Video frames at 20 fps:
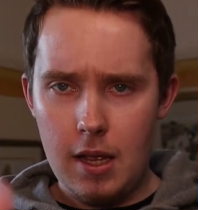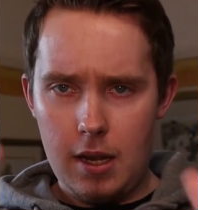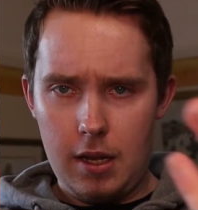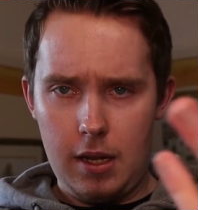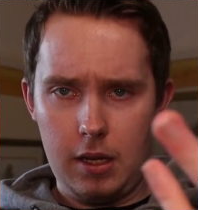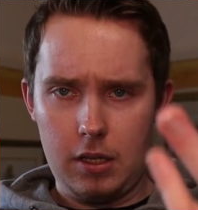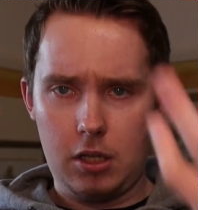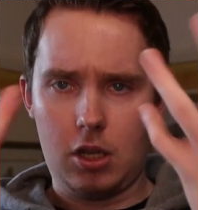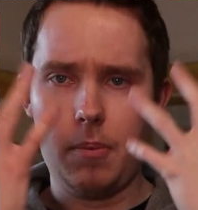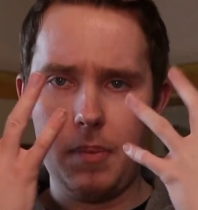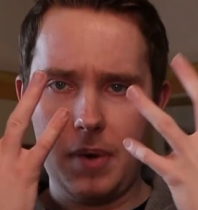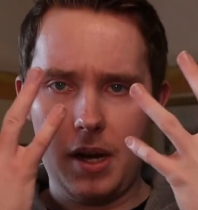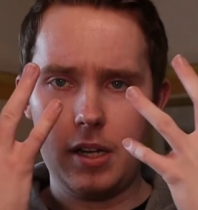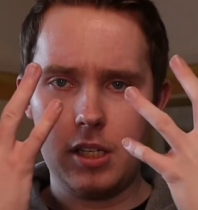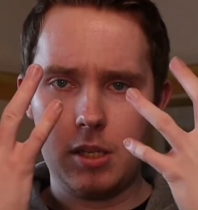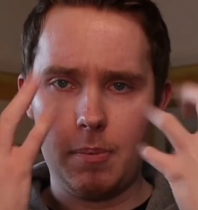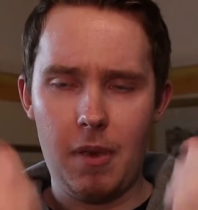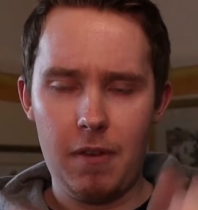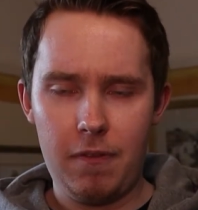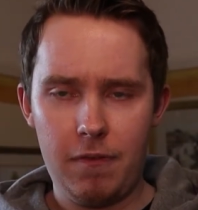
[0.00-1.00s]
that's coming
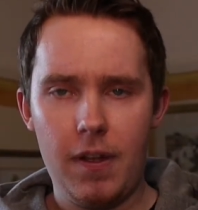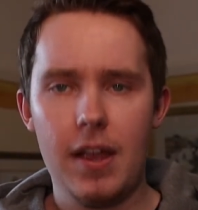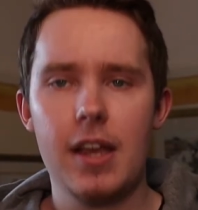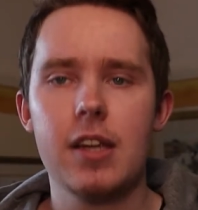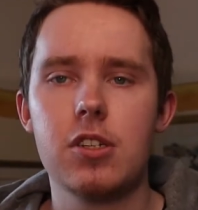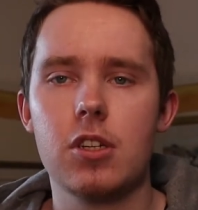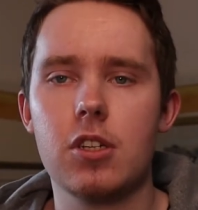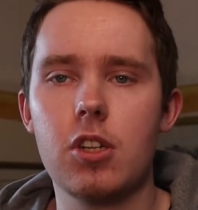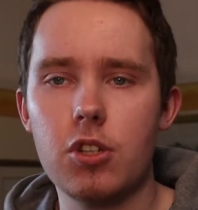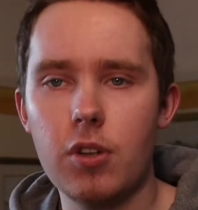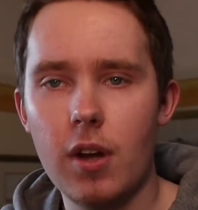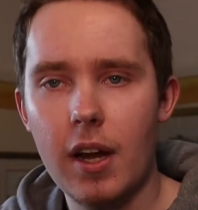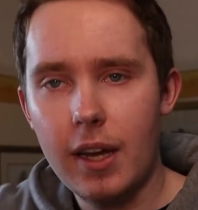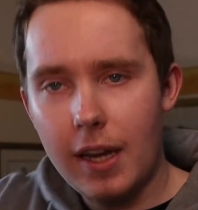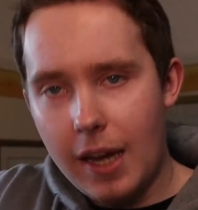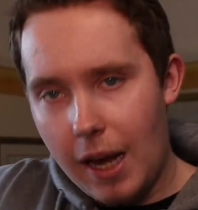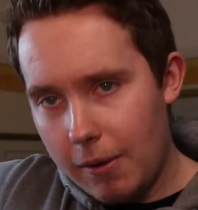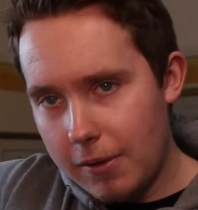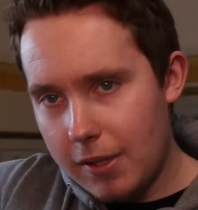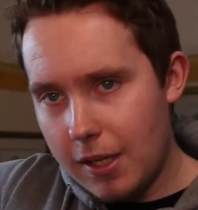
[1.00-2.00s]
into my face just to try and
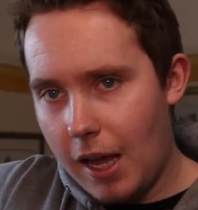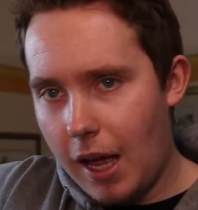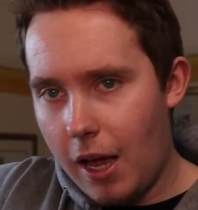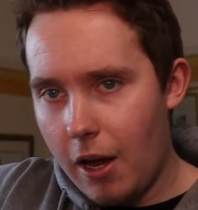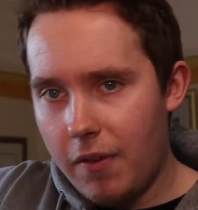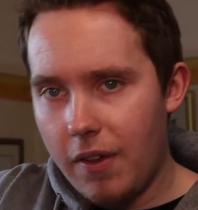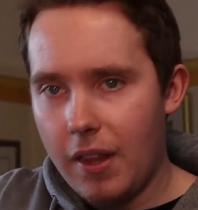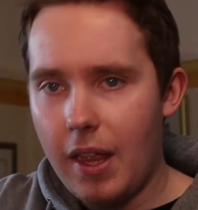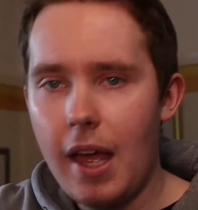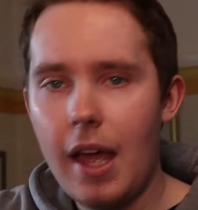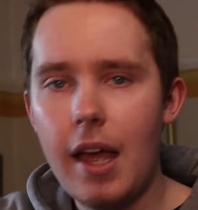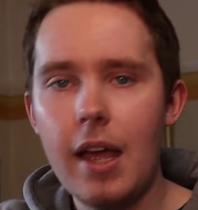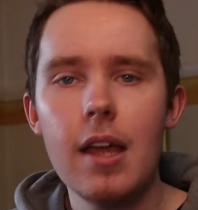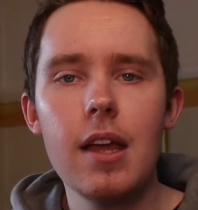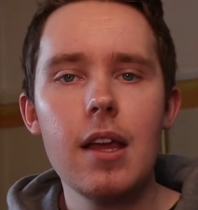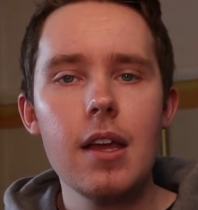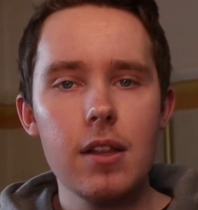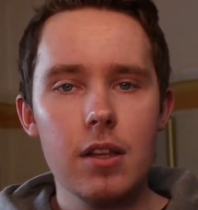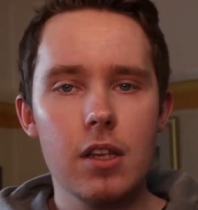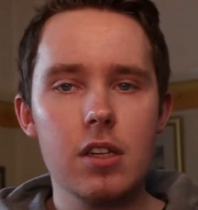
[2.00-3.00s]
counter that over there?
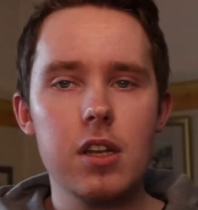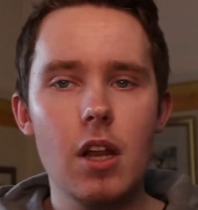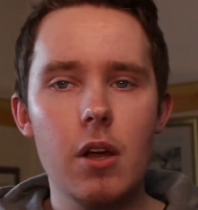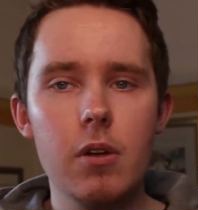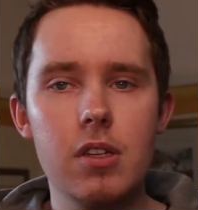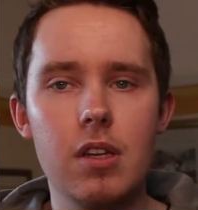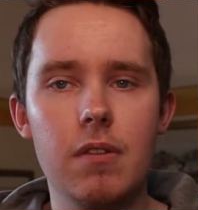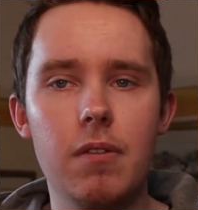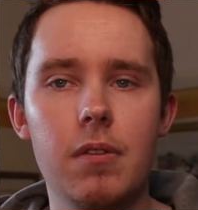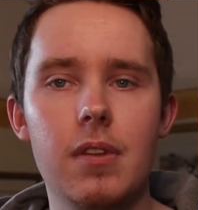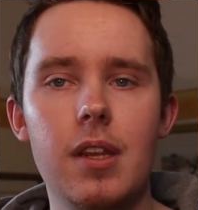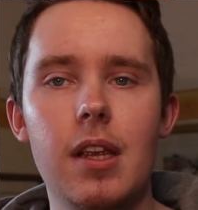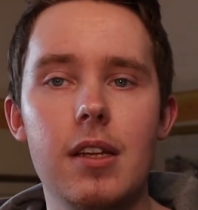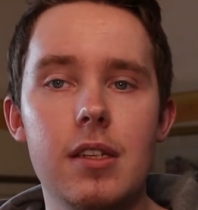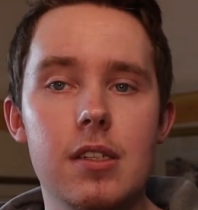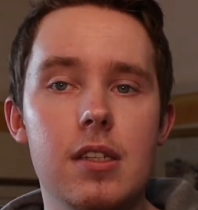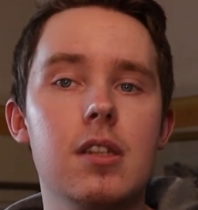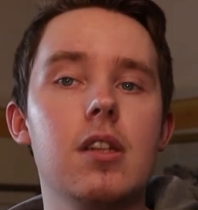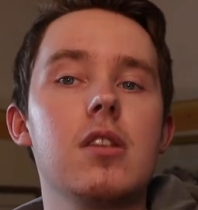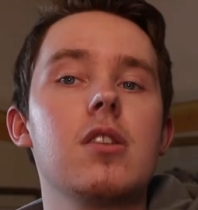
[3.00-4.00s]
There's loads of different
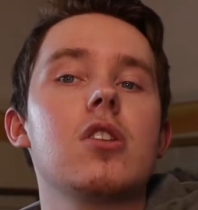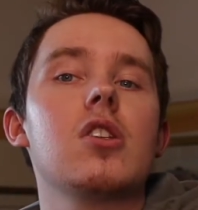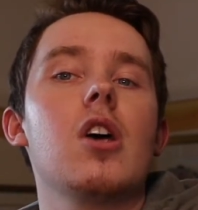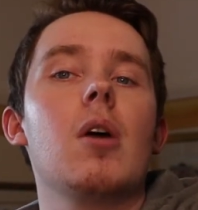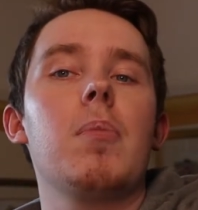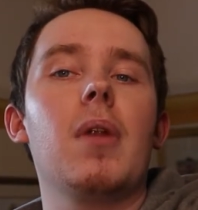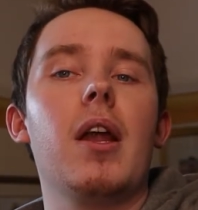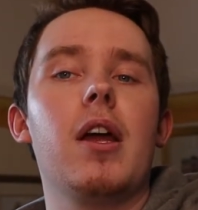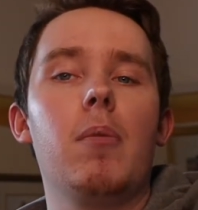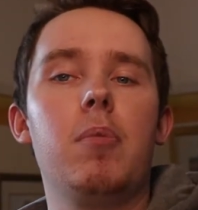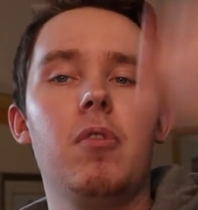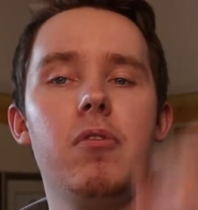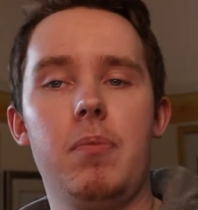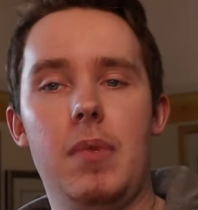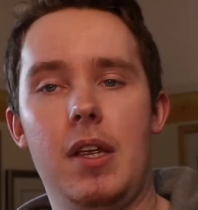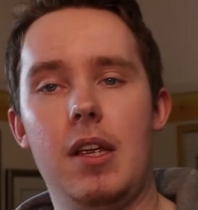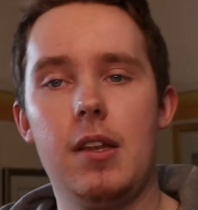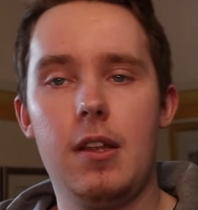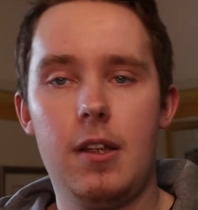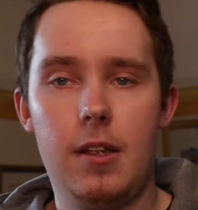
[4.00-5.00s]
things. There's a top light above me.